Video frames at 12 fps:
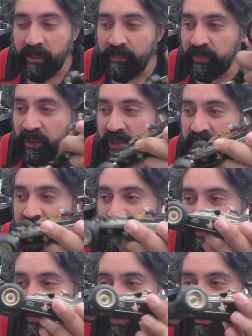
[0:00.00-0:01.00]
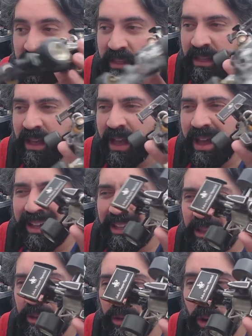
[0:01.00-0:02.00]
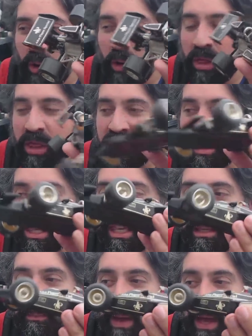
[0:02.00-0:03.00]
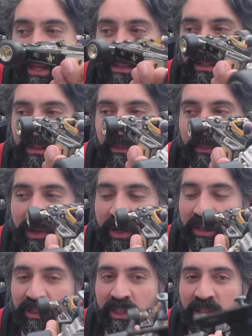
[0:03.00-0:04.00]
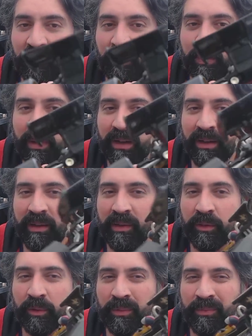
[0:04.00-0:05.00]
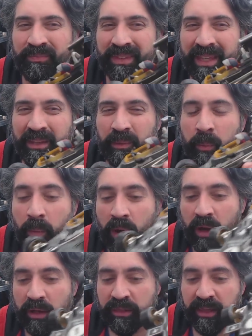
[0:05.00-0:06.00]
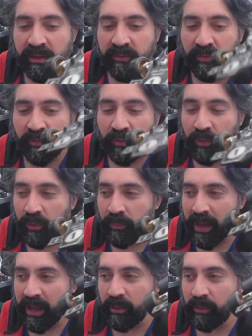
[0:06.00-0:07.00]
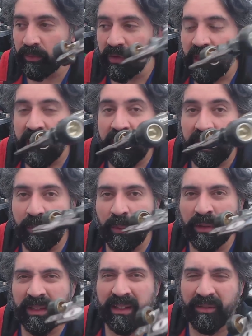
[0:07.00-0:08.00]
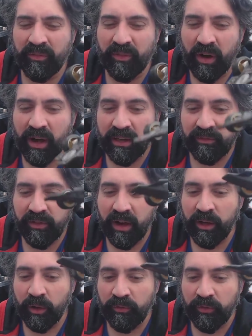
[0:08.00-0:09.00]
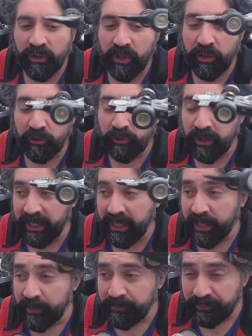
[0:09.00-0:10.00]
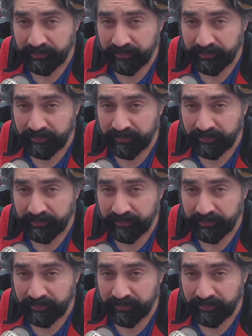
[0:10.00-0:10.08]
So this is the first thing, not the best purchase, but I thought it's worth it for £4. He wanted 5, I offered 3.